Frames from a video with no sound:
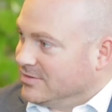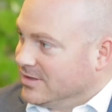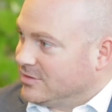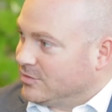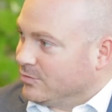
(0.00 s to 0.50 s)
of
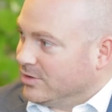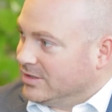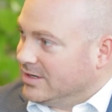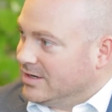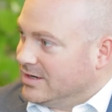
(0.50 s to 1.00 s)
this
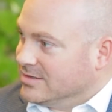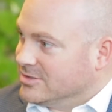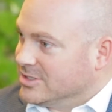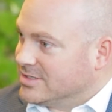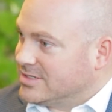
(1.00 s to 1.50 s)
really is
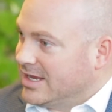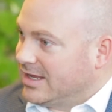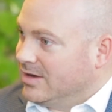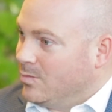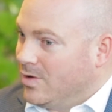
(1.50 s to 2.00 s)
just
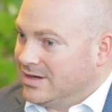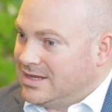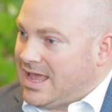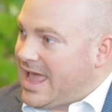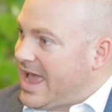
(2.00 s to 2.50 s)
taking what
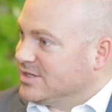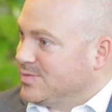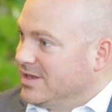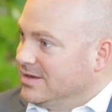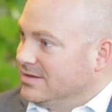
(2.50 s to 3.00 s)
has
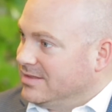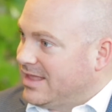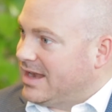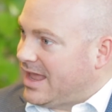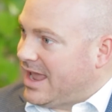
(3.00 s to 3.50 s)
been
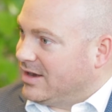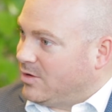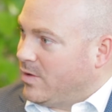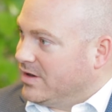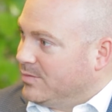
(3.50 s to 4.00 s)
that
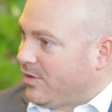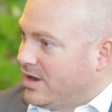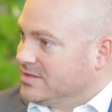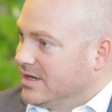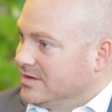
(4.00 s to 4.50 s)
antiquated
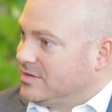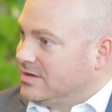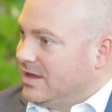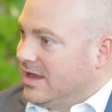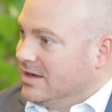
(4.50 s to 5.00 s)
process
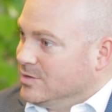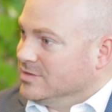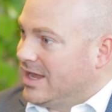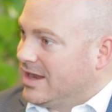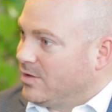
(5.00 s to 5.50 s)
and
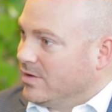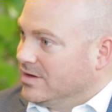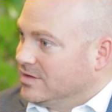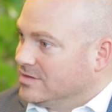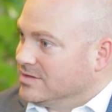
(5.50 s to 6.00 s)
using
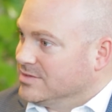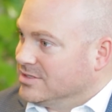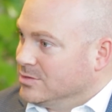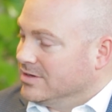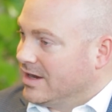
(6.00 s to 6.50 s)
antiquated systems
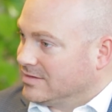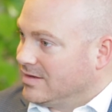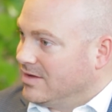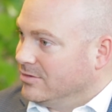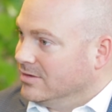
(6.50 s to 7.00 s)
to the next
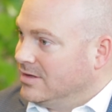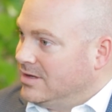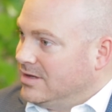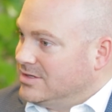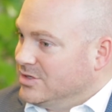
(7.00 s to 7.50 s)
level
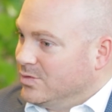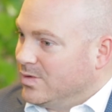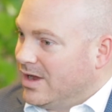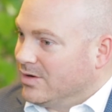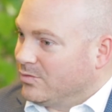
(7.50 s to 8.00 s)

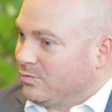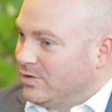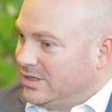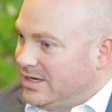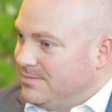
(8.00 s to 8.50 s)
to
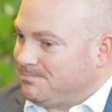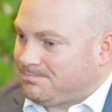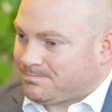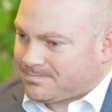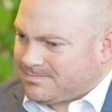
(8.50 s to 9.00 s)
really
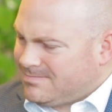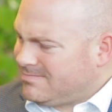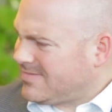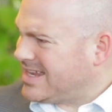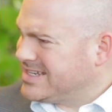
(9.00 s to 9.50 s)

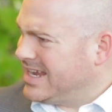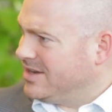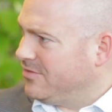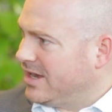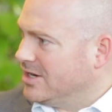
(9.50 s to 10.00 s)
take
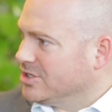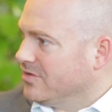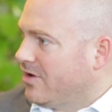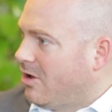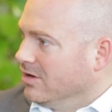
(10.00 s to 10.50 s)
advantage
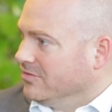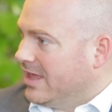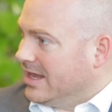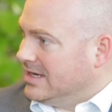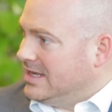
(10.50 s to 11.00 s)
of all of
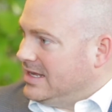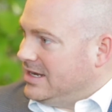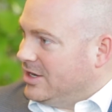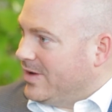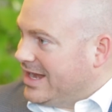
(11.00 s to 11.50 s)
that
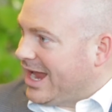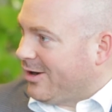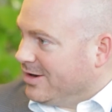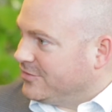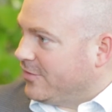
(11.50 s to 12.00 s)

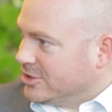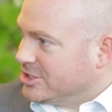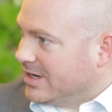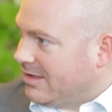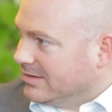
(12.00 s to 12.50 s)
inherent
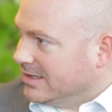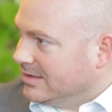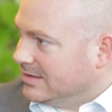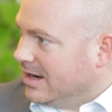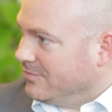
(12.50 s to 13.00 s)

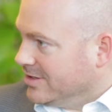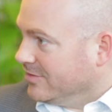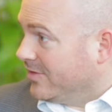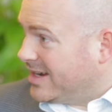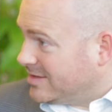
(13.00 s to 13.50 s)
functionality of the
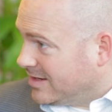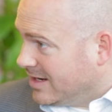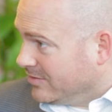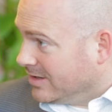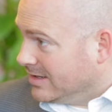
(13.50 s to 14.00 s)
device
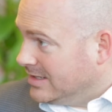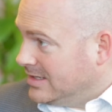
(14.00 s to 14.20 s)
even.